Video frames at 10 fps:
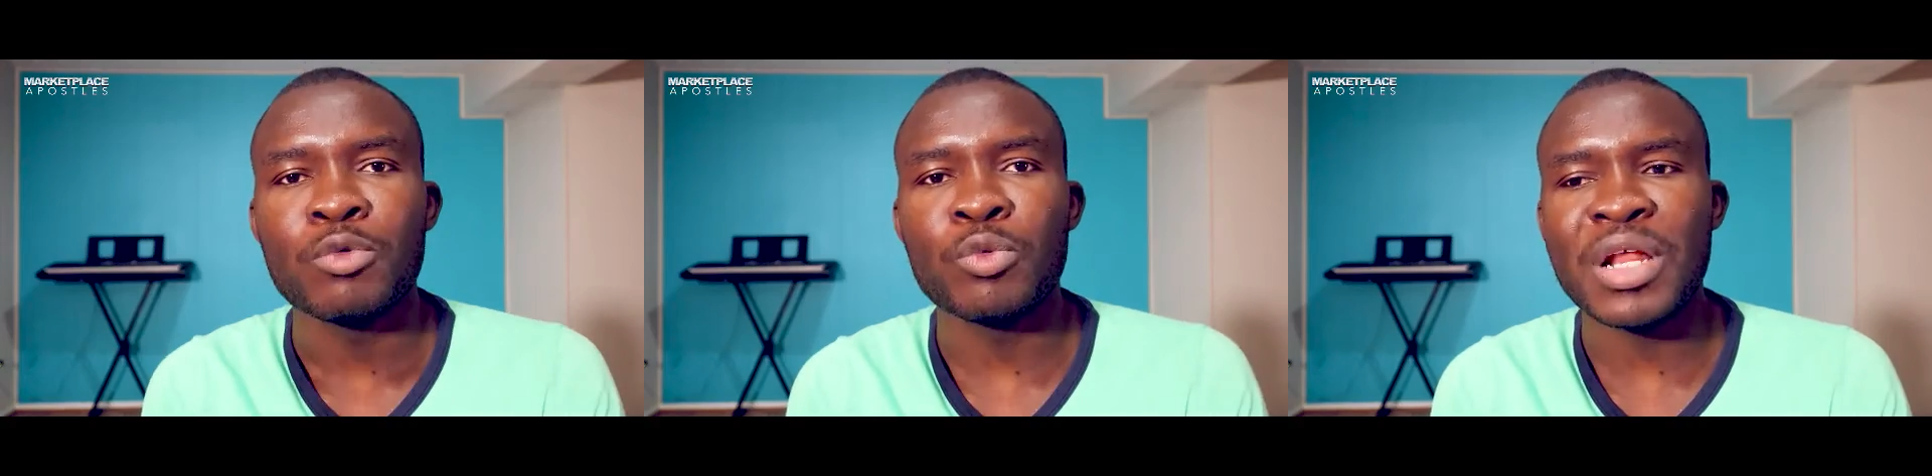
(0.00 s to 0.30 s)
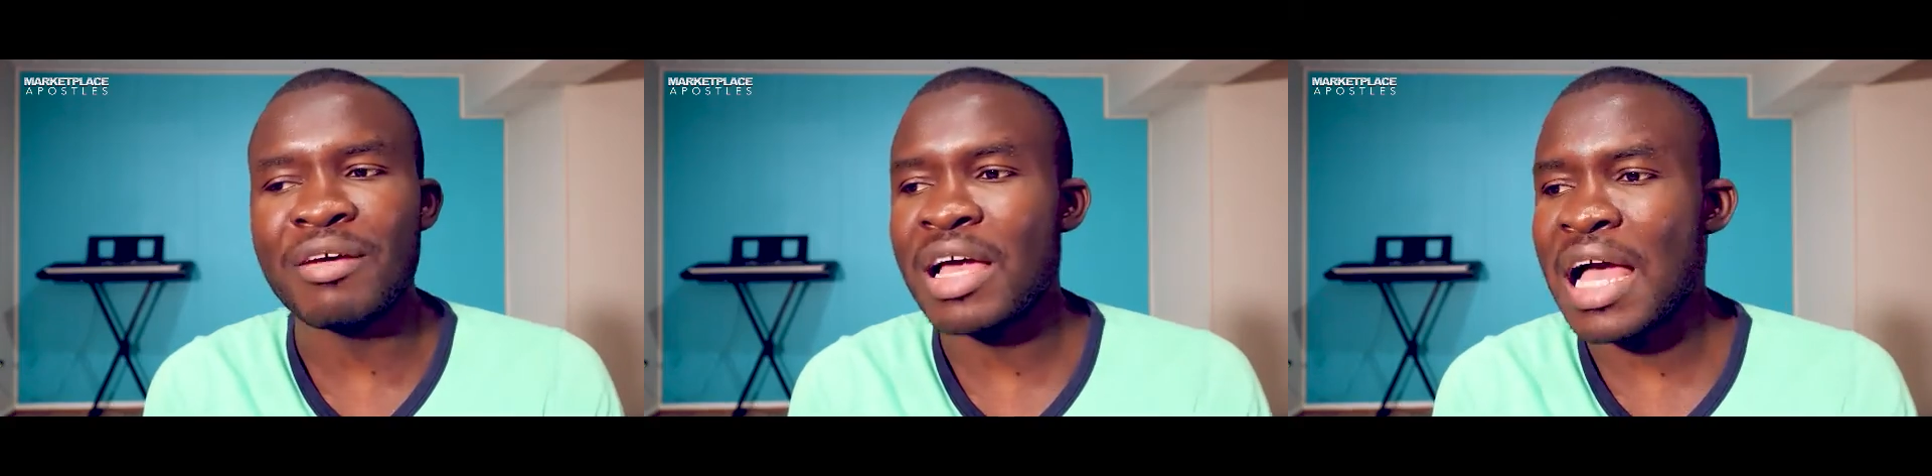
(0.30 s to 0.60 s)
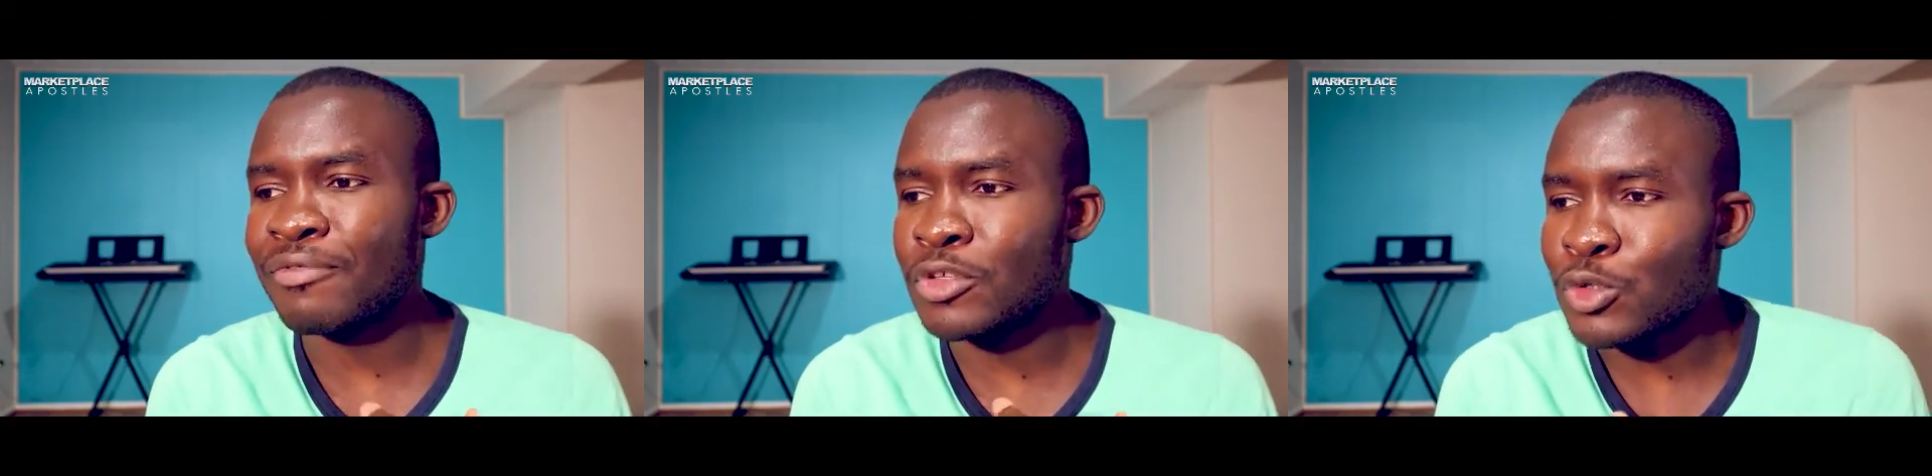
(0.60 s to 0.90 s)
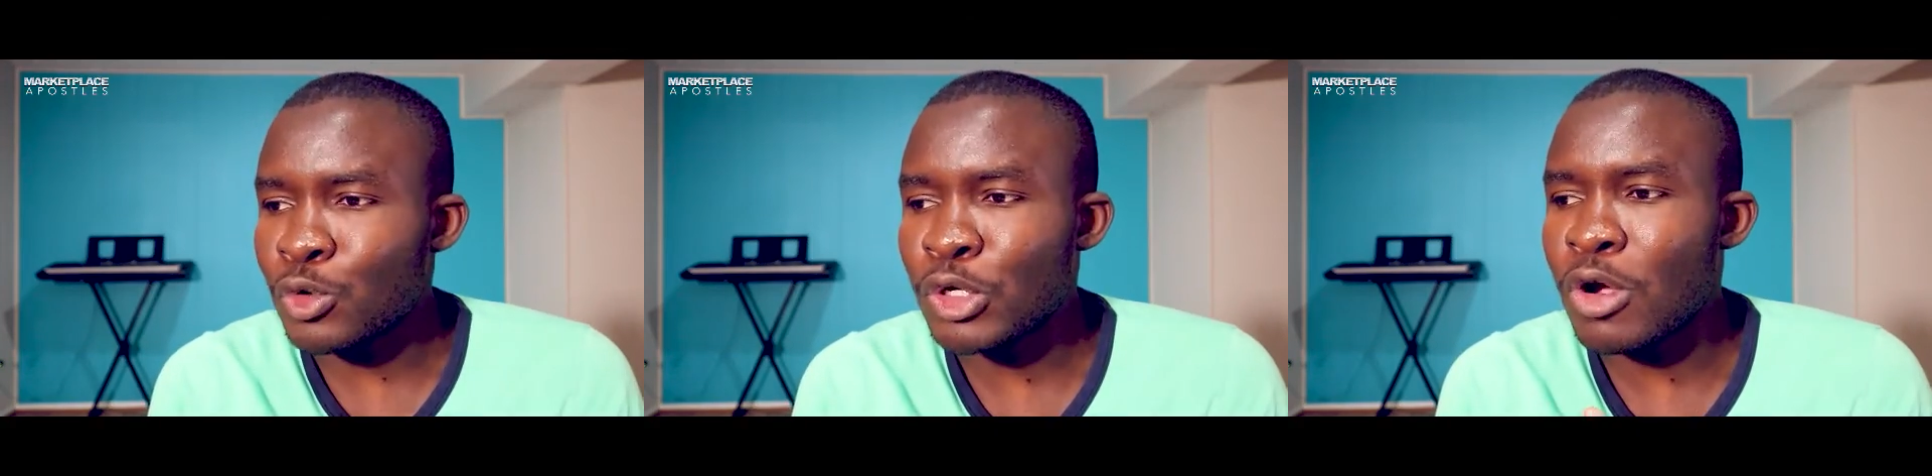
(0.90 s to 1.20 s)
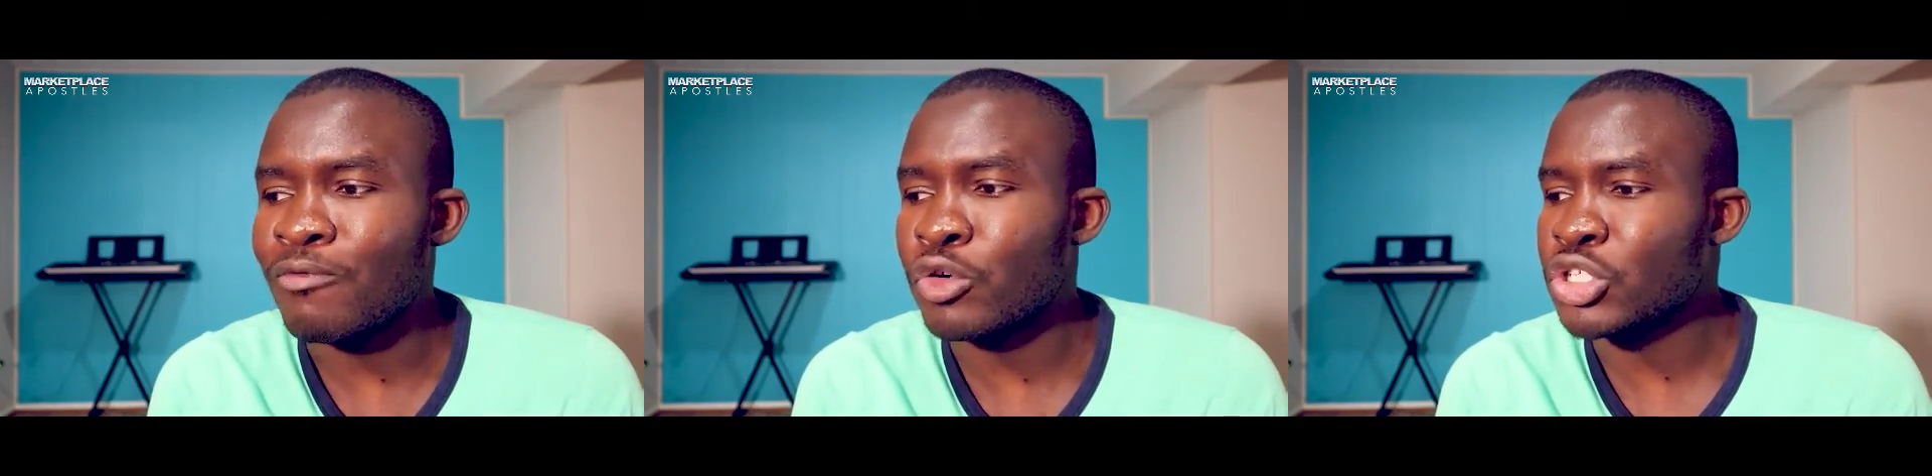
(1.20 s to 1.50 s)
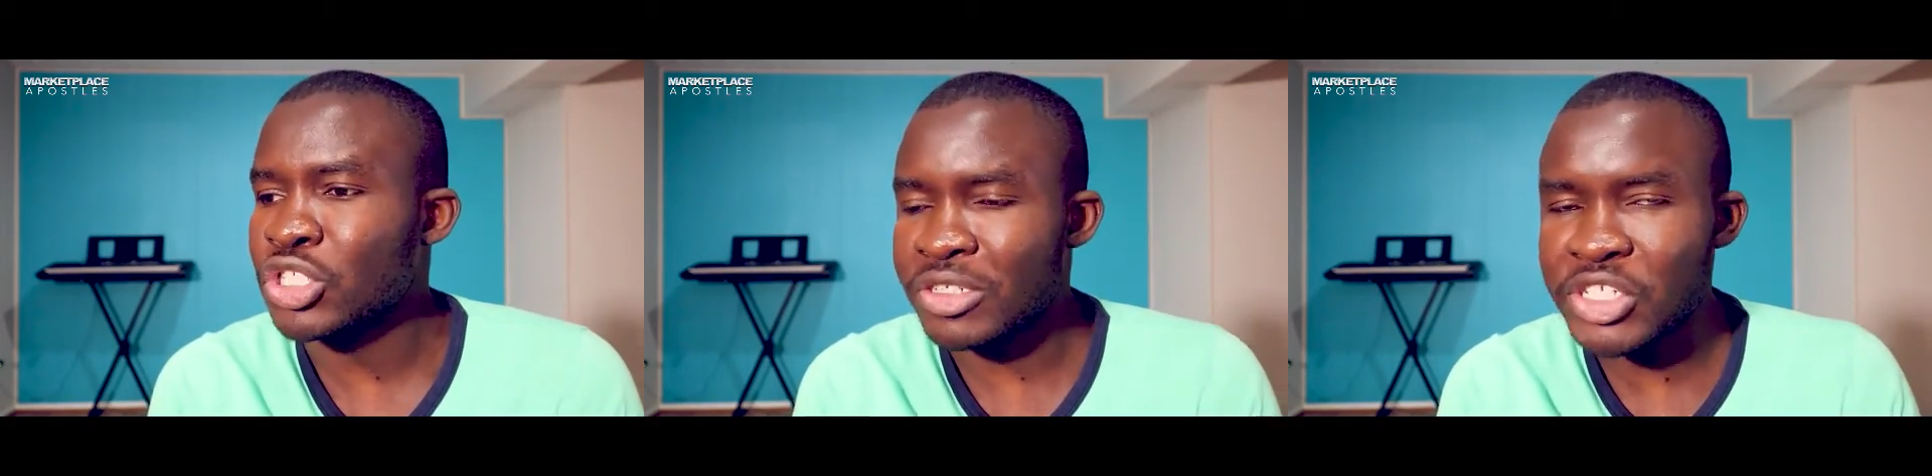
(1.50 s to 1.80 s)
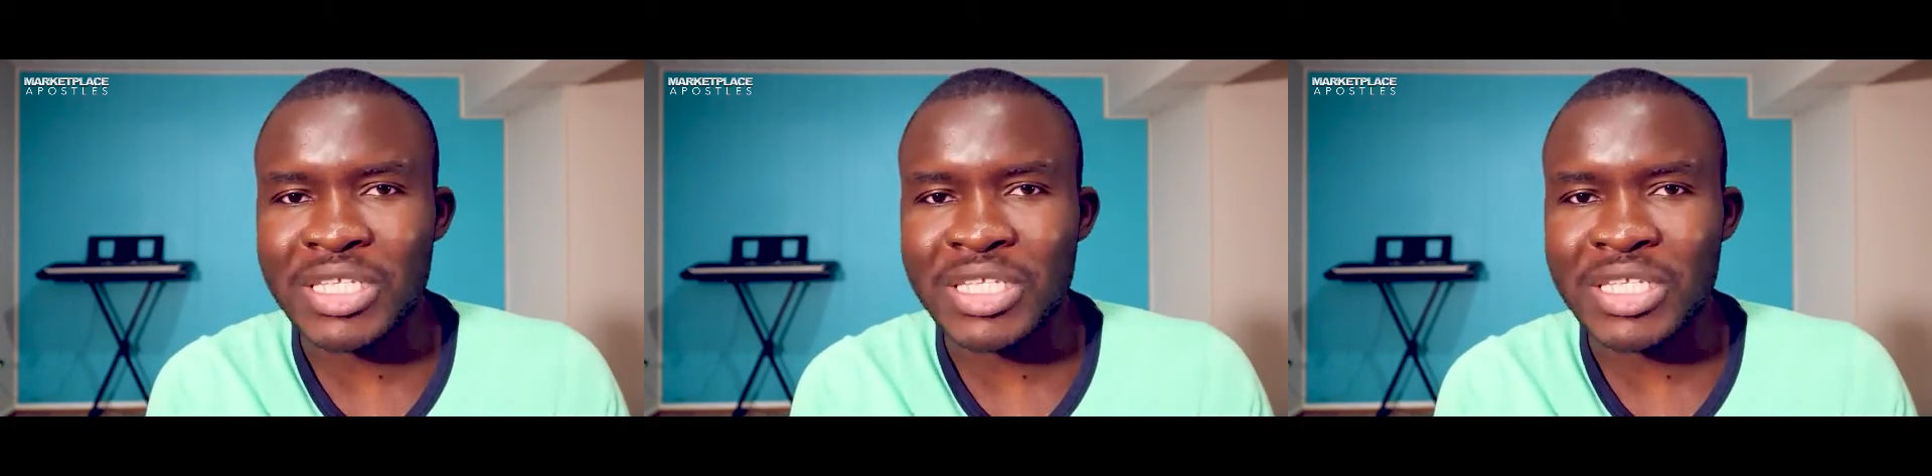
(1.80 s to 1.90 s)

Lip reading: We will never have this holy convocation,